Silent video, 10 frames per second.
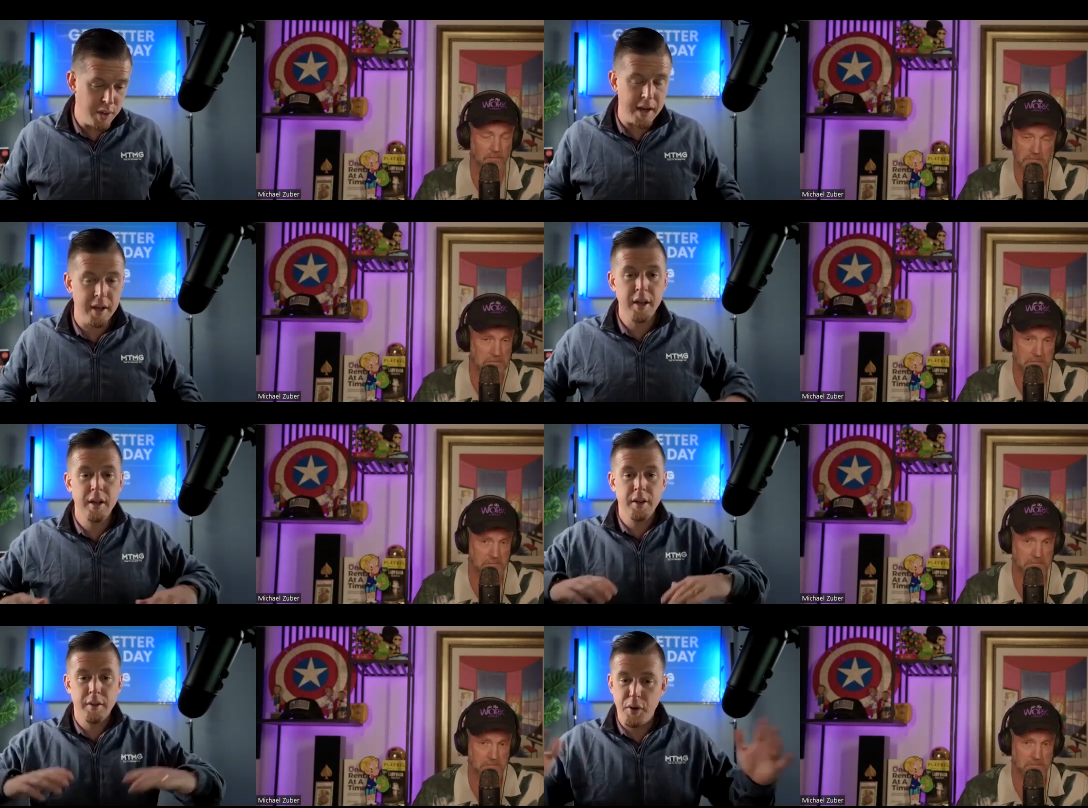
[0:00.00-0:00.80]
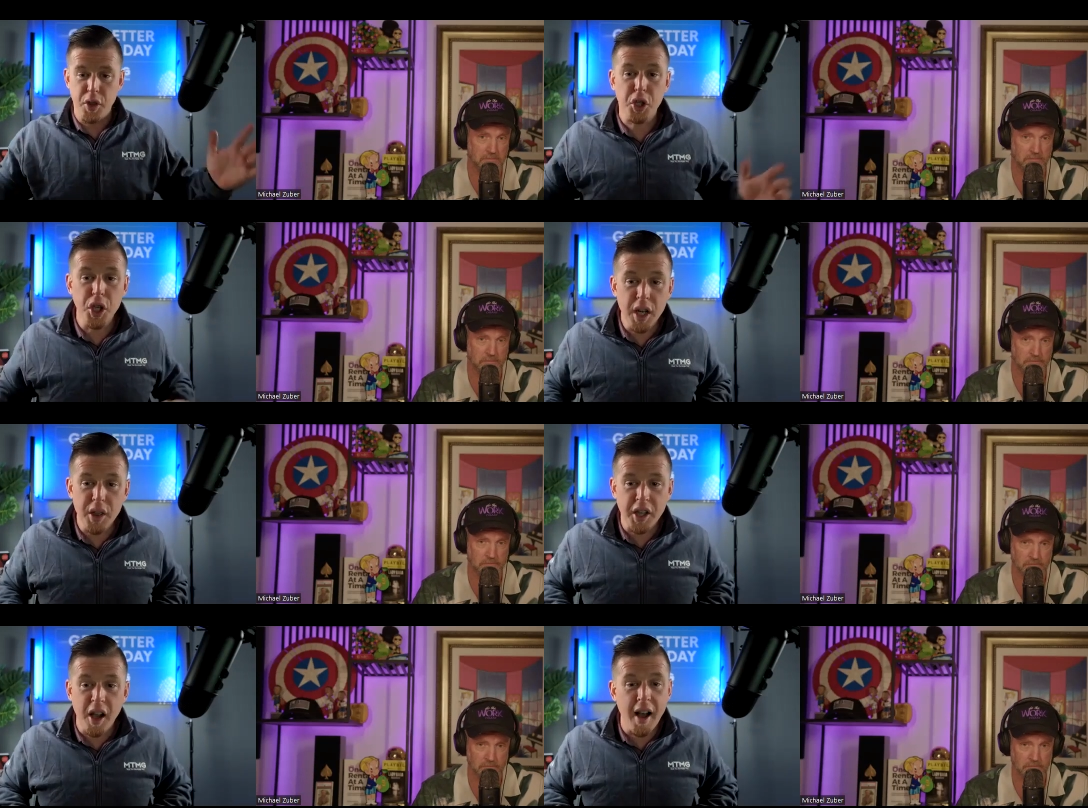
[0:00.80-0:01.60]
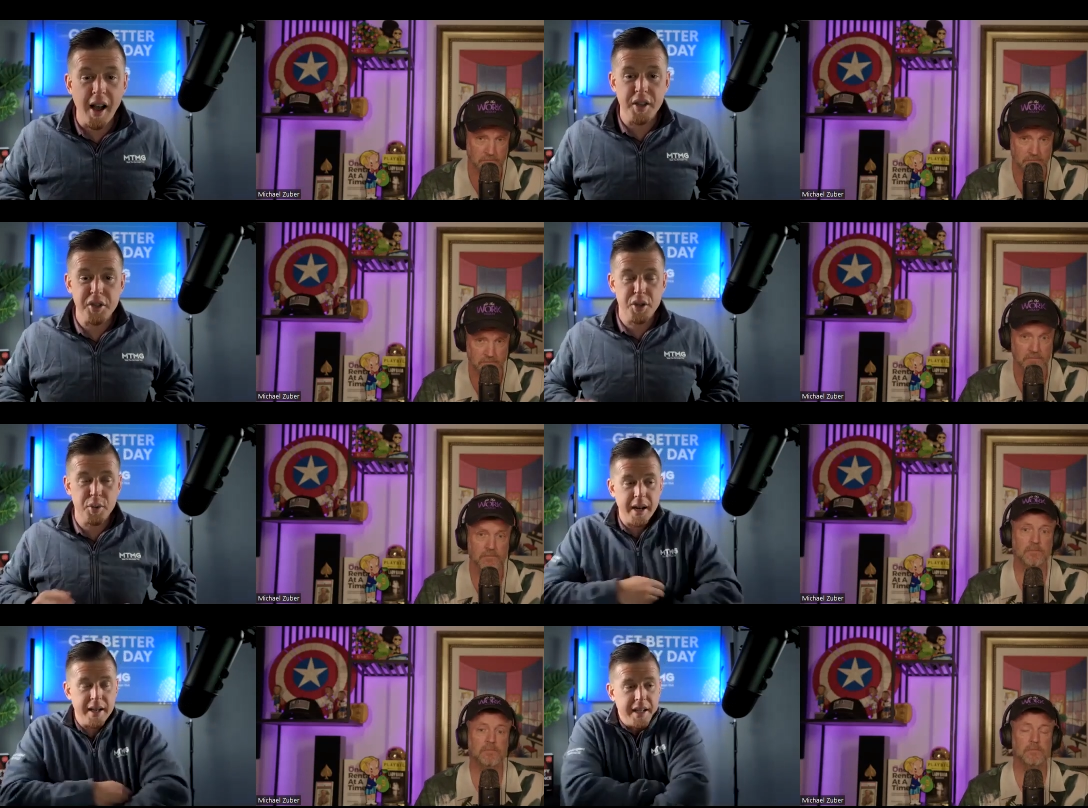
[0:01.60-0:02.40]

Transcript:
Speaker 1: that for the good of the cause, right?